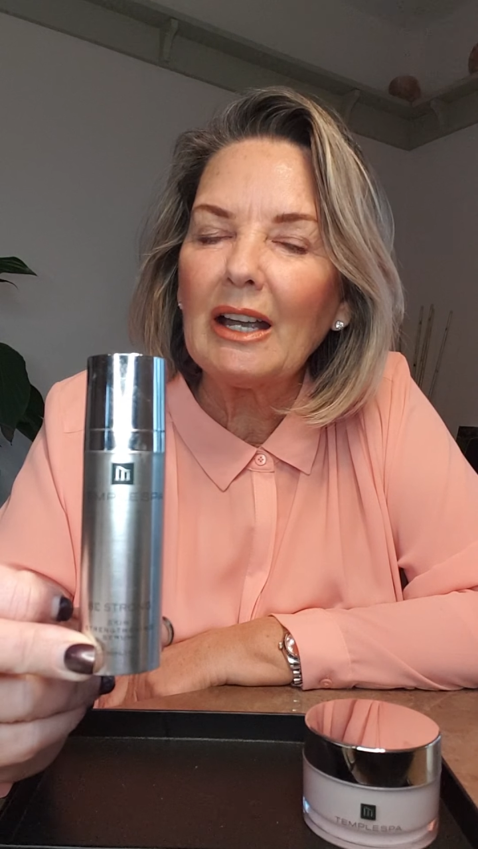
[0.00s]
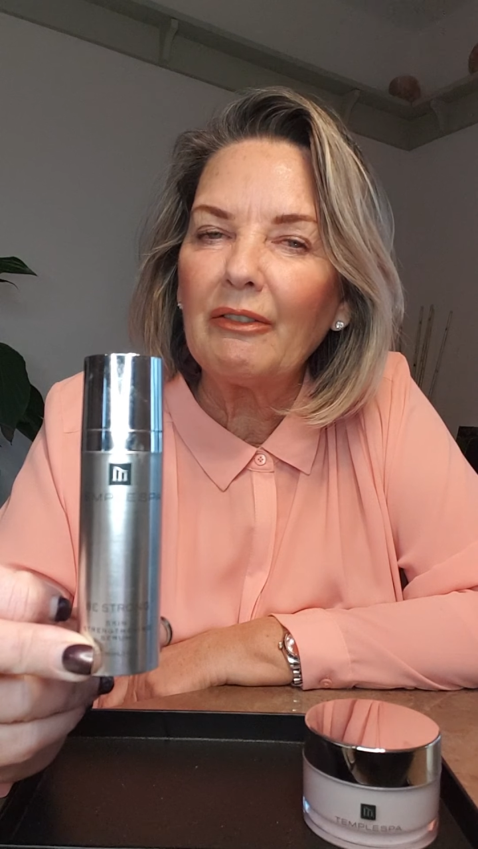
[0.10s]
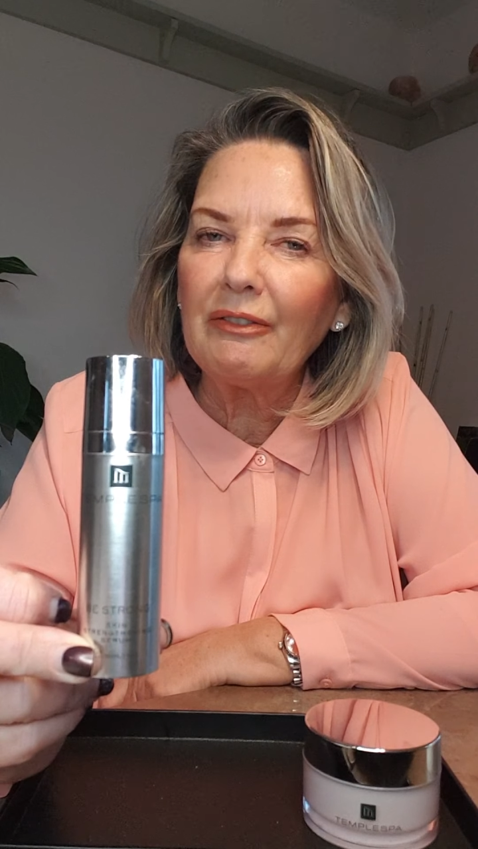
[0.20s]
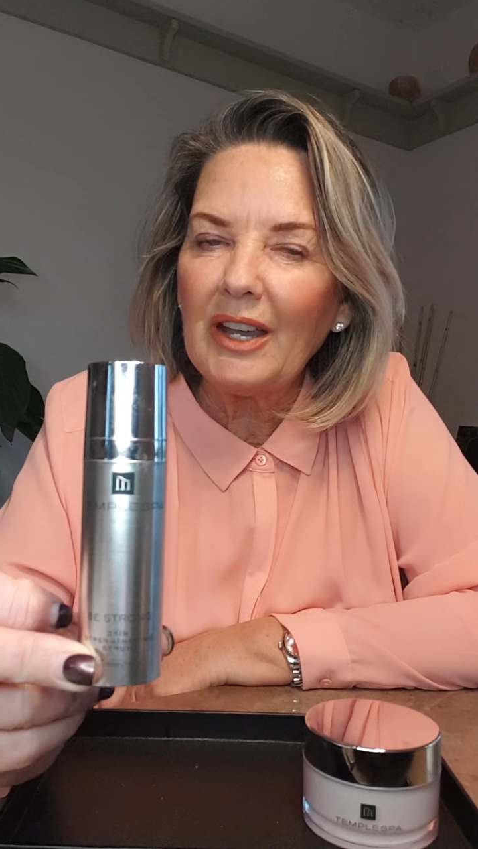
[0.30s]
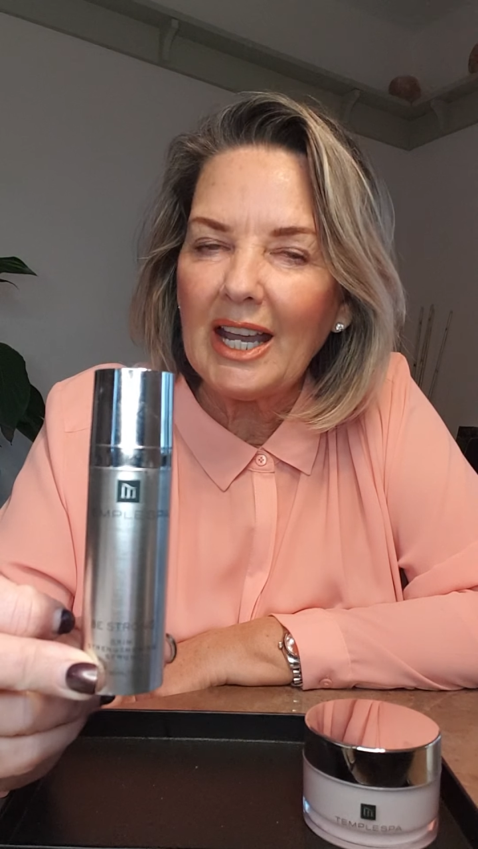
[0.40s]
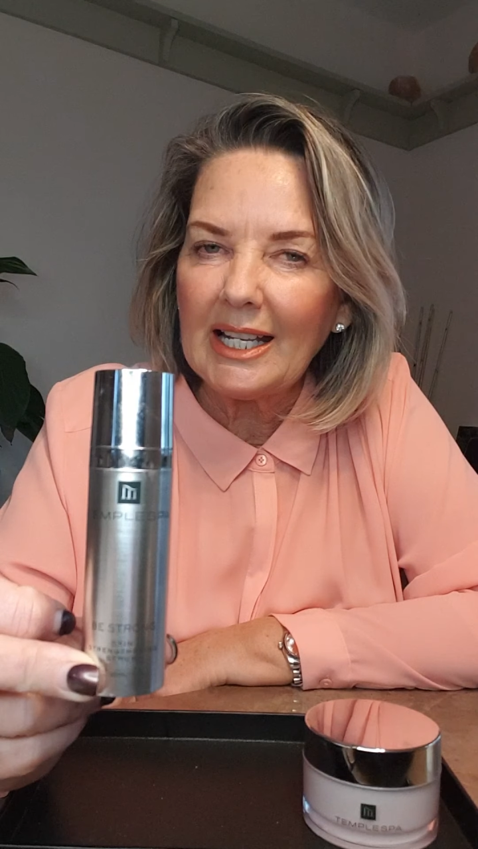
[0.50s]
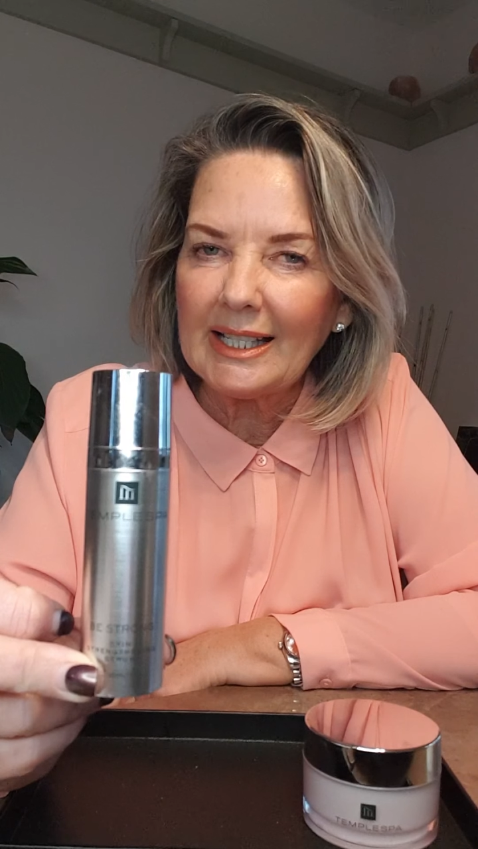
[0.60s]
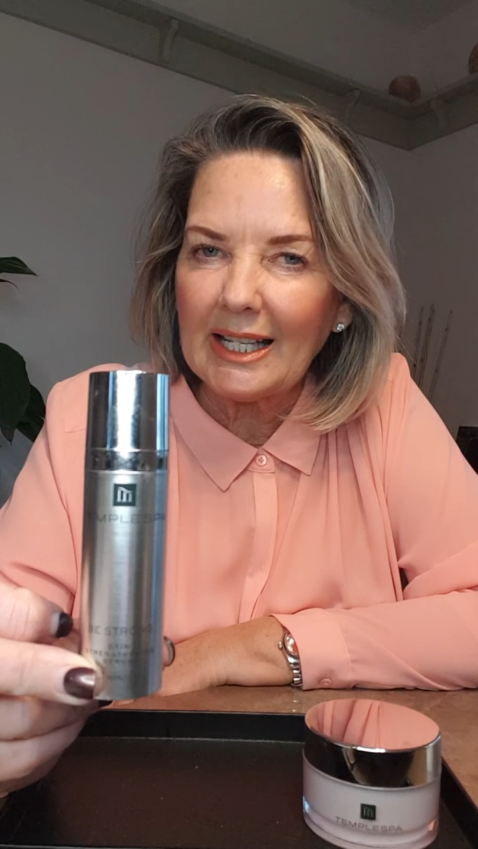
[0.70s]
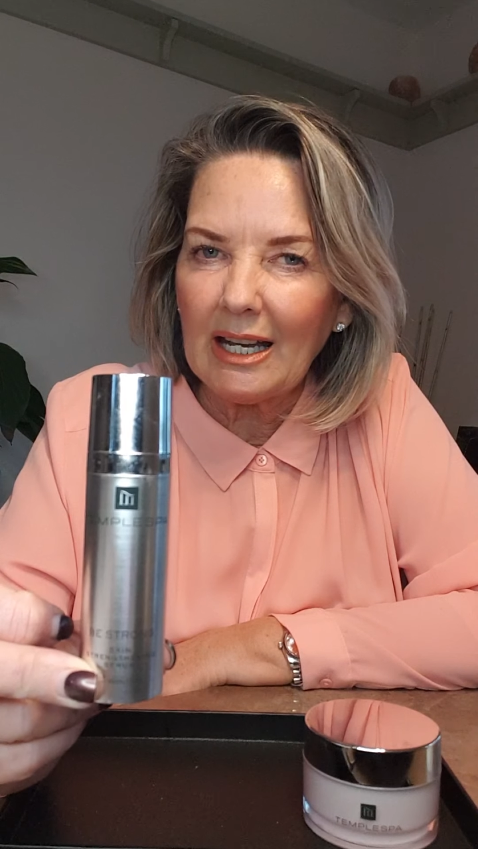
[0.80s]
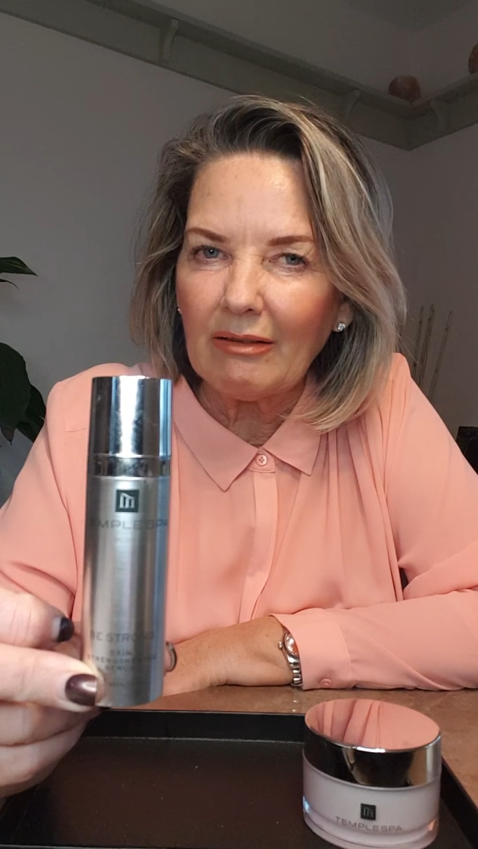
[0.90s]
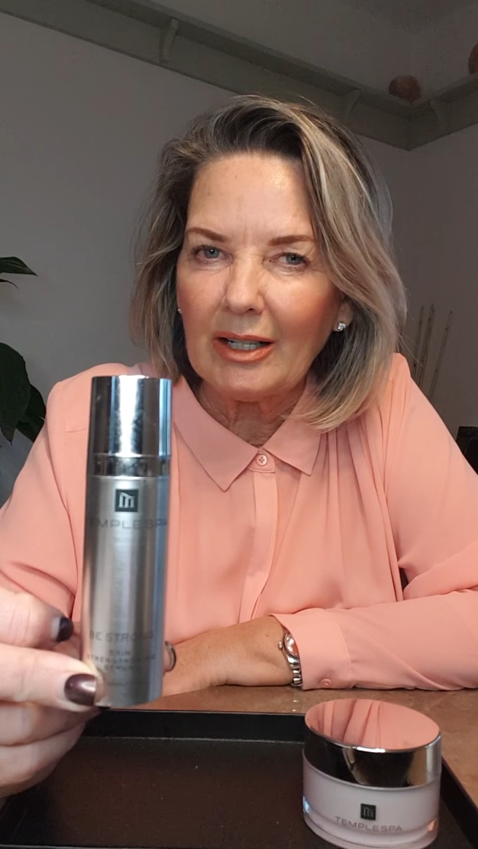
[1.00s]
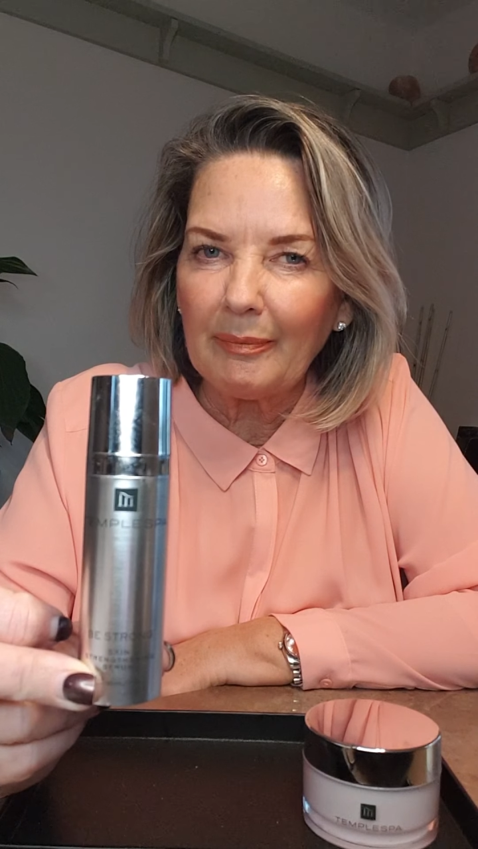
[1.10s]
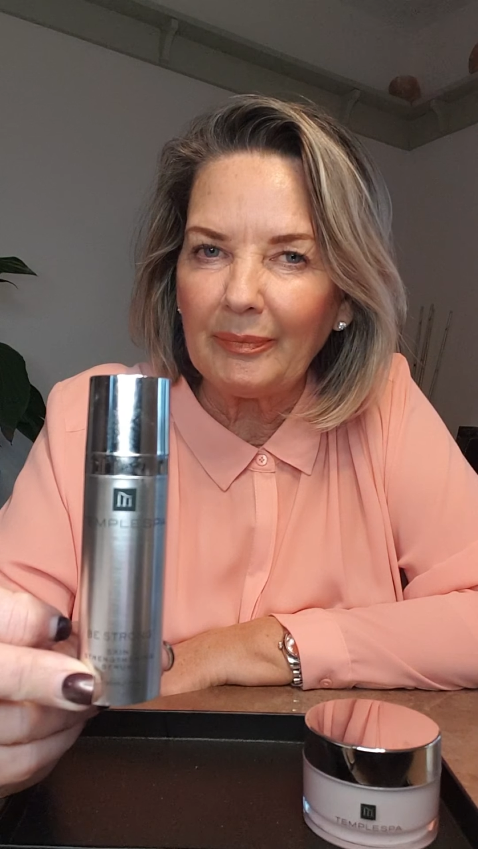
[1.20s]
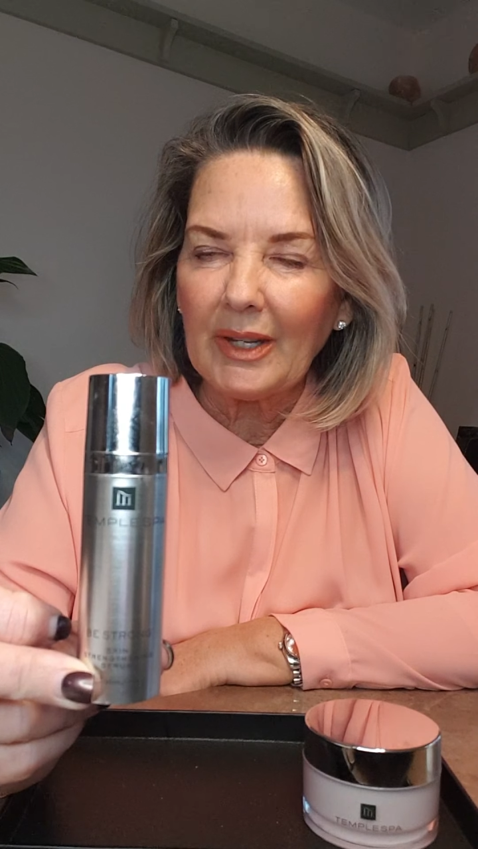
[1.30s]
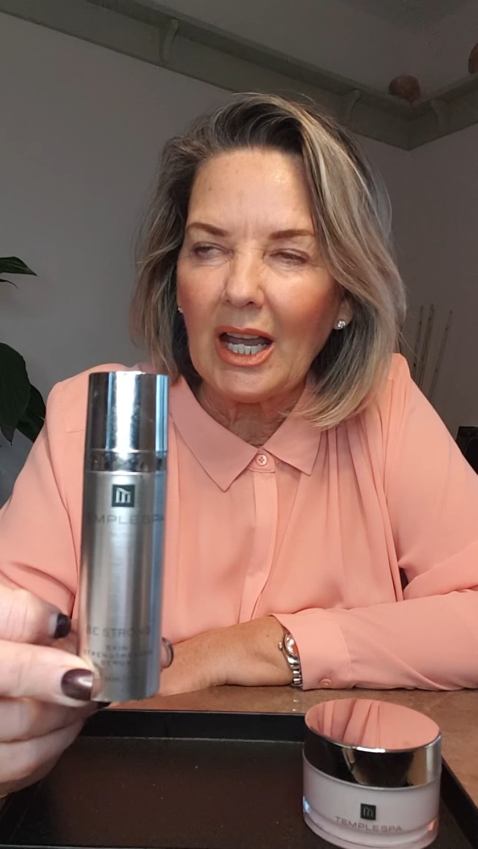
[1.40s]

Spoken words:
a face serum,